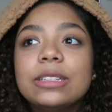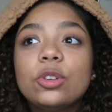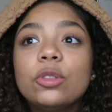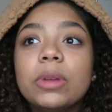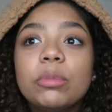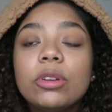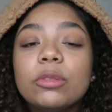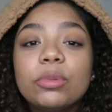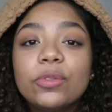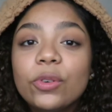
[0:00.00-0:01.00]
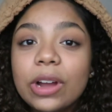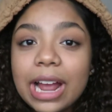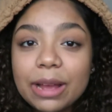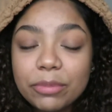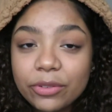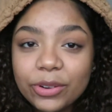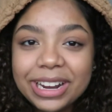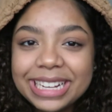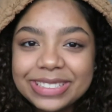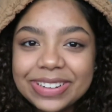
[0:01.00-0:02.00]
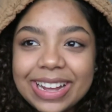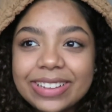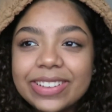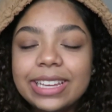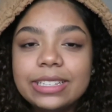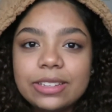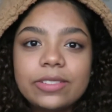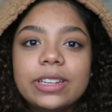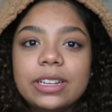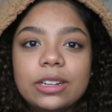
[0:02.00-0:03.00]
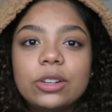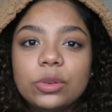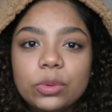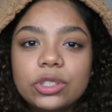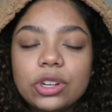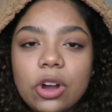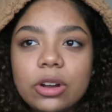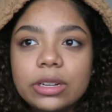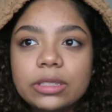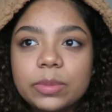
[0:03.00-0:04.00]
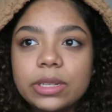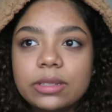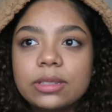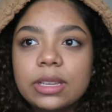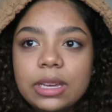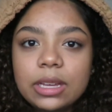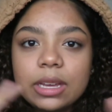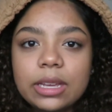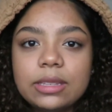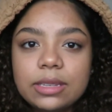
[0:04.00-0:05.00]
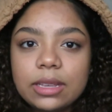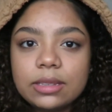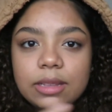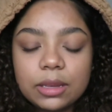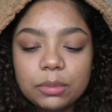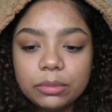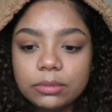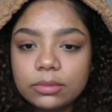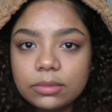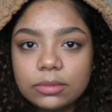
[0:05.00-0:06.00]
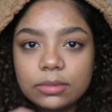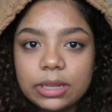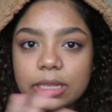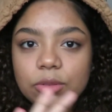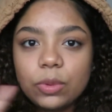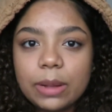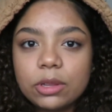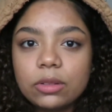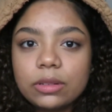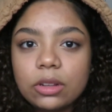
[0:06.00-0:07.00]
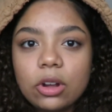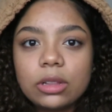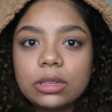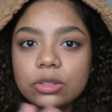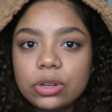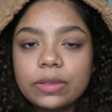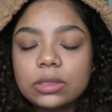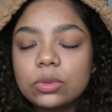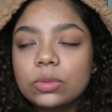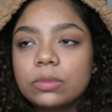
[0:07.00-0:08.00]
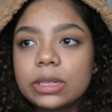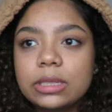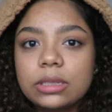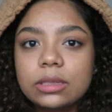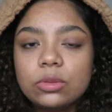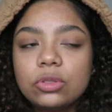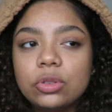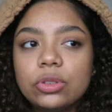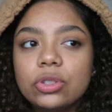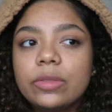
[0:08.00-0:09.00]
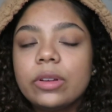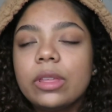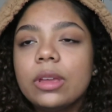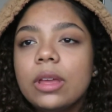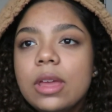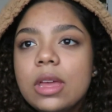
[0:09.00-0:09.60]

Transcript: I told my brother before I drive, he's already gonna know which car it is because it says, like, it's wrapped all around the car, like the driving school. It says student driver, I think.